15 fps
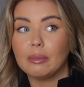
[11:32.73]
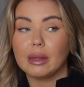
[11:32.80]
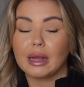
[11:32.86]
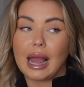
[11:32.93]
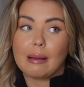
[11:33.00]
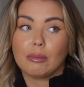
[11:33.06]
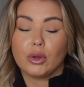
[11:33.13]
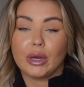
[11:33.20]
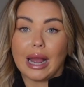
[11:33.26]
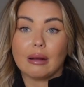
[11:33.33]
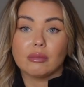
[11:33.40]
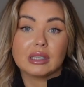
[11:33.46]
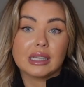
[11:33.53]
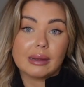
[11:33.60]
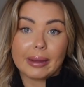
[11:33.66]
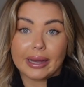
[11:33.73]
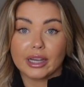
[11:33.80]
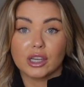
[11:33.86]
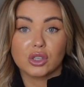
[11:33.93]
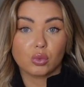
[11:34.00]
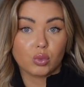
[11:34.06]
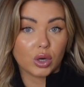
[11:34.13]
Like I'm going to Amsterdam, I
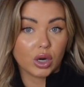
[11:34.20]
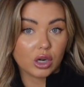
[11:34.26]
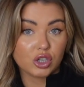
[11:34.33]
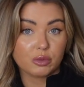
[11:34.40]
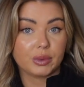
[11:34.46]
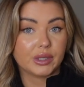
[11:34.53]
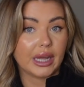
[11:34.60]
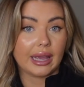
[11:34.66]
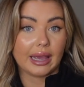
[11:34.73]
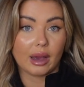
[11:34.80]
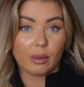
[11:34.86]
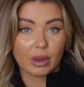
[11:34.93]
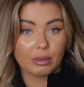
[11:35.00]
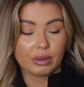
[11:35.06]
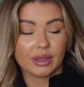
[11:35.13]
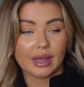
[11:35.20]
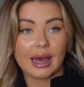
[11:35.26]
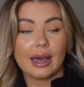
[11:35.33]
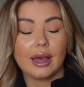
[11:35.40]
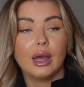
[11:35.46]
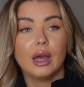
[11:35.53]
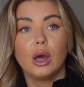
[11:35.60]
could 100% get away with
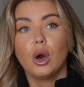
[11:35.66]
that.